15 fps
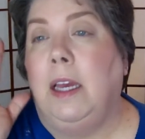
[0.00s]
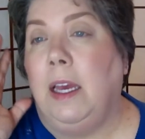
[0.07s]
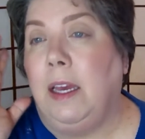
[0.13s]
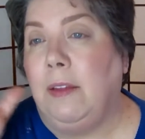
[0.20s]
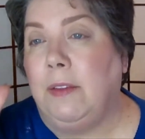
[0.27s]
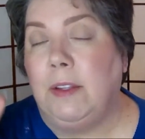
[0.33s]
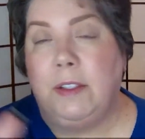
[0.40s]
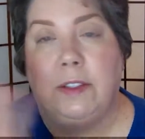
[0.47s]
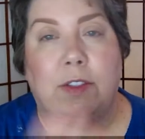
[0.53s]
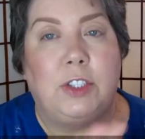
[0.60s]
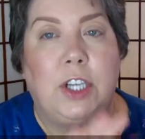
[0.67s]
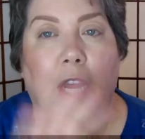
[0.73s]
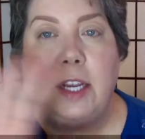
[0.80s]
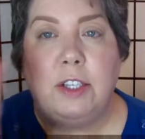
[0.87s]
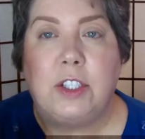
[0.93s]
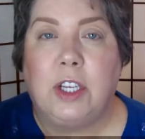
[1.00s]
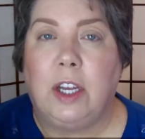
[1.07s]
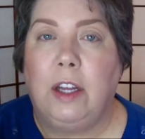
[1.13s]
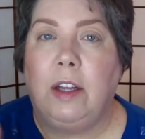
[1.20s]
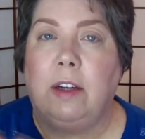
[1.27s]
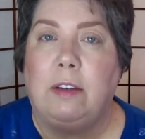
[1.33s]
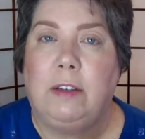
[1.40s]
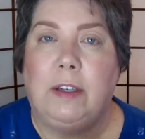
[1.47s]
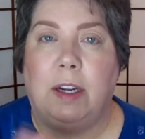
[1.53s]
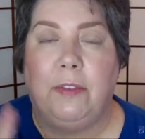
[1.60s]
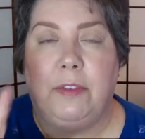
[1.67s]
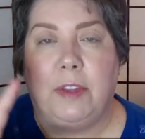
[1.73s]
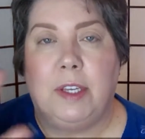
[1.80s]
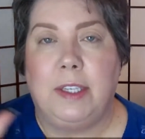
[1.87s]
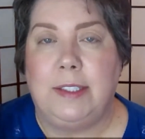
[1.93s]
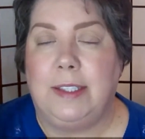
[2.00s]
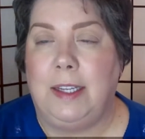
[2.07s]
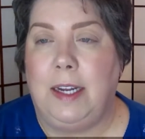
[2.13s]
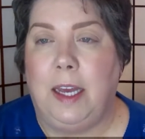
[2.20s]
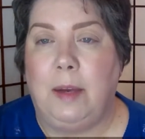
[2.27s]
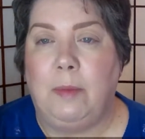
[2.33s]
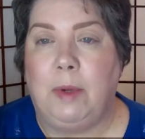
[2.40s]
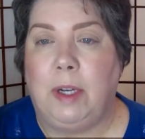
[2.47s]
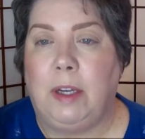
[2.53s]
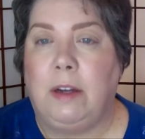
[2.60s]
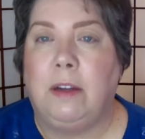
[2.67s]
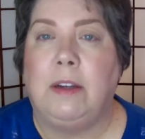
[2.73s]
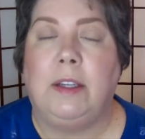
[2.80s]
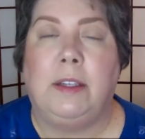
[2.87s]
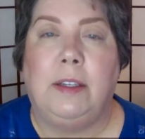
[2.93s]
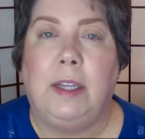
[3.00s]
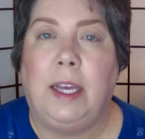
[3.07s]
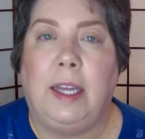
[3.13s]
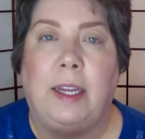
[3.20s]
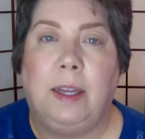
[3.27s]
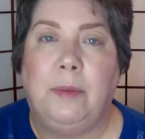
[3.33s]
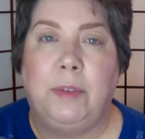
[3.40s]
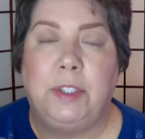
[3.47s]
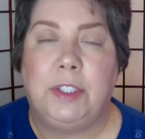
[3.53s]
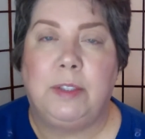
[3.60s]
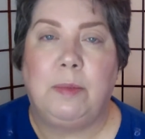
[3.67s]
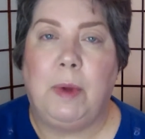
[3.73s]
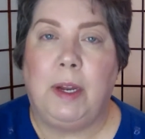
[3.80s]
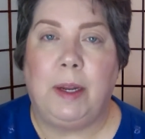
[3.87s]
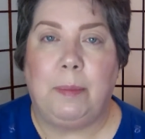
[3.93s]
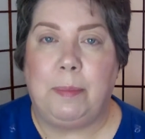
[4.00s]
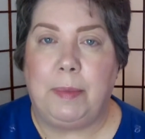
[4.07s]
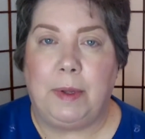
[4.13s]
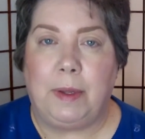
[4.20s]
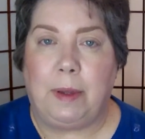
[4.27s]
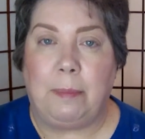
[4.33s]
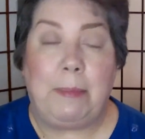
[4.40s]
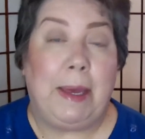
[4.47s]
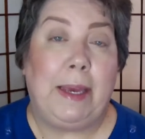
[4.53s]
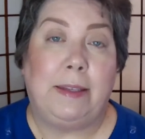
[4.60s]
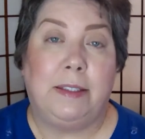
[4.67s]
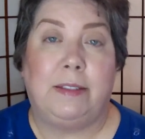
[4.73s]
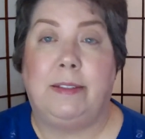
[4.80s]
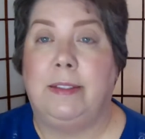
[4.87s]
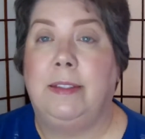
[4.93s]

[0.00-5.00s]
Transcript: and they'd change color and everything as the day went on, and it would just wind up a mess.